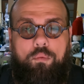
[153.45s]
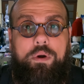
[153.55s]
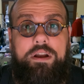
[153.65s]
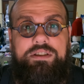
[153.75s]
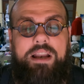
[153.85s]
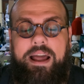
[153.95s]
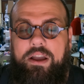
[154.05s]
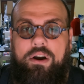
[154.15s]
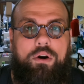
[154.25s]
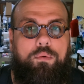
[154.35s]
where should I
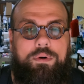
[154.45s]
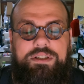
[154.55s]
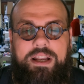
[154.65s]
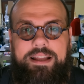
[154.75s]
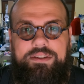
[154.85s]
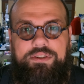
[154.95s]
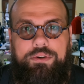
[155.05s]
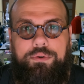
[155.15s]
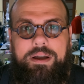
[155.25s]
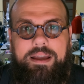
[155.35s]
go? What should I do?